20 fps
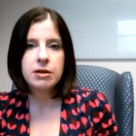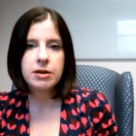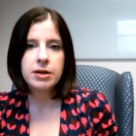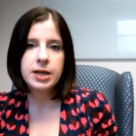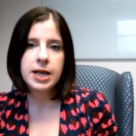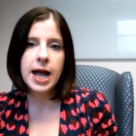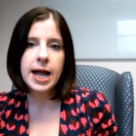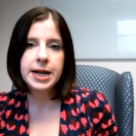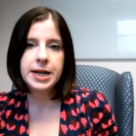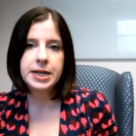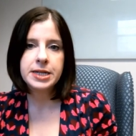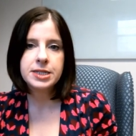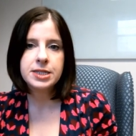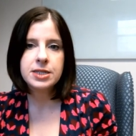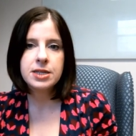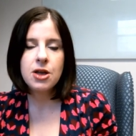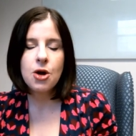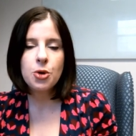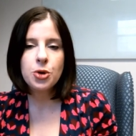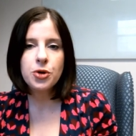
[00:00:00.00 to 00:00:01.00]
guidance,
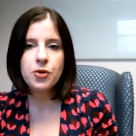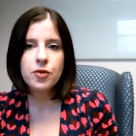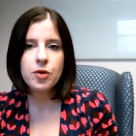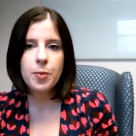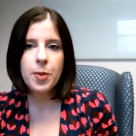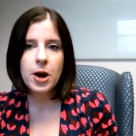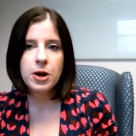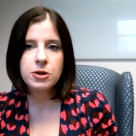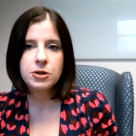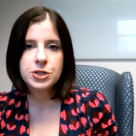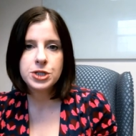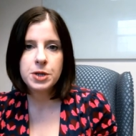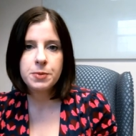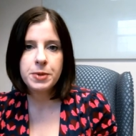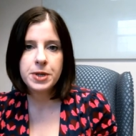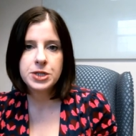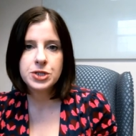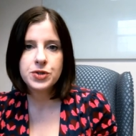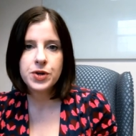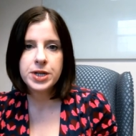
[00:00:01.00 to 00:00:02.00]
the owner of a partnership
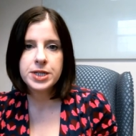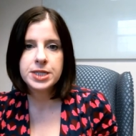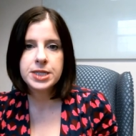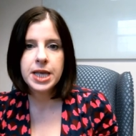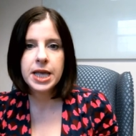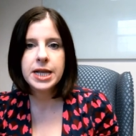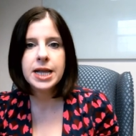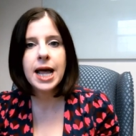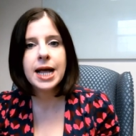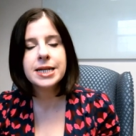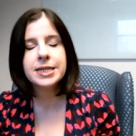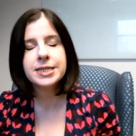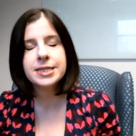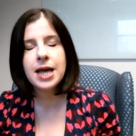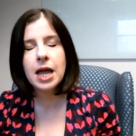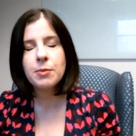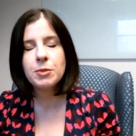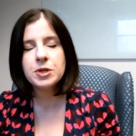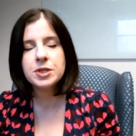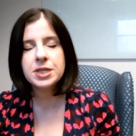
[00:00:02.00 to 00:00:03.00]
interest cannot
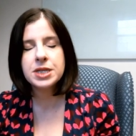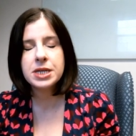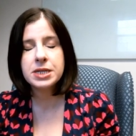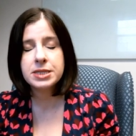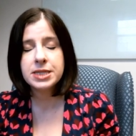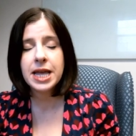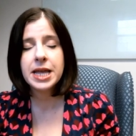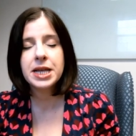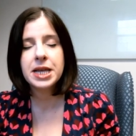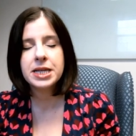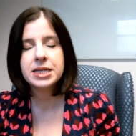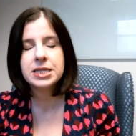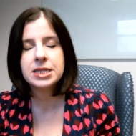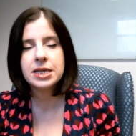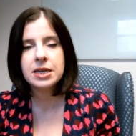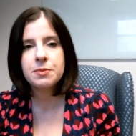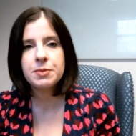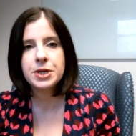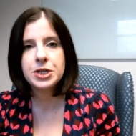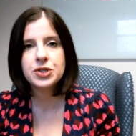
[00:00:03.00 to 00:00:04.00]

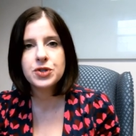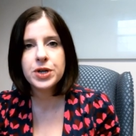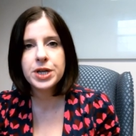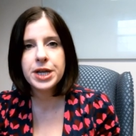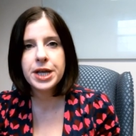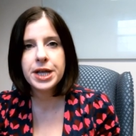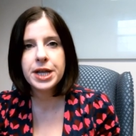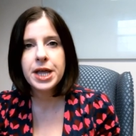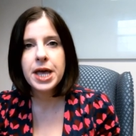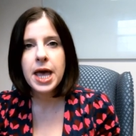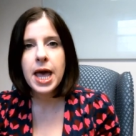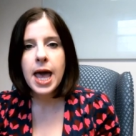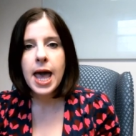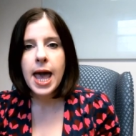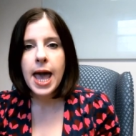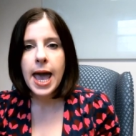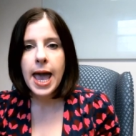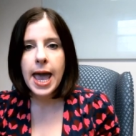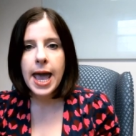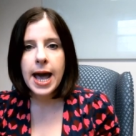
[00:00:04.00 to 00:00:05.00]
simultaneously be treated
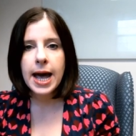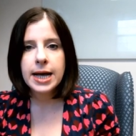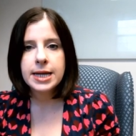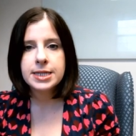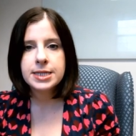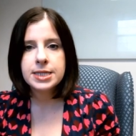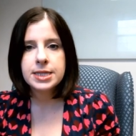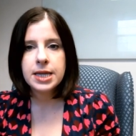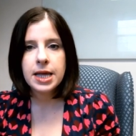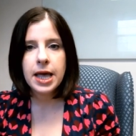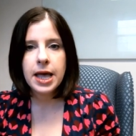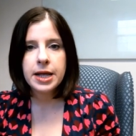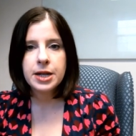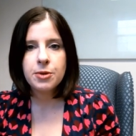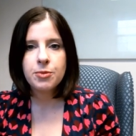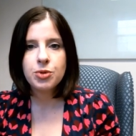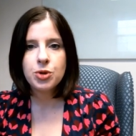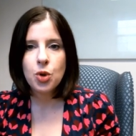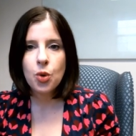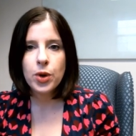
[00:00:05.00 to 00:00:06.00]
as an
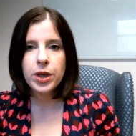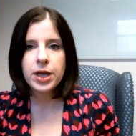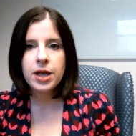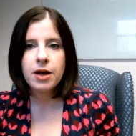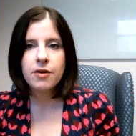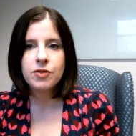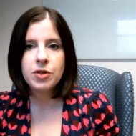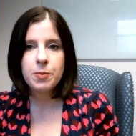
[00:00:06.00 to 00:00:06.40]
employee of the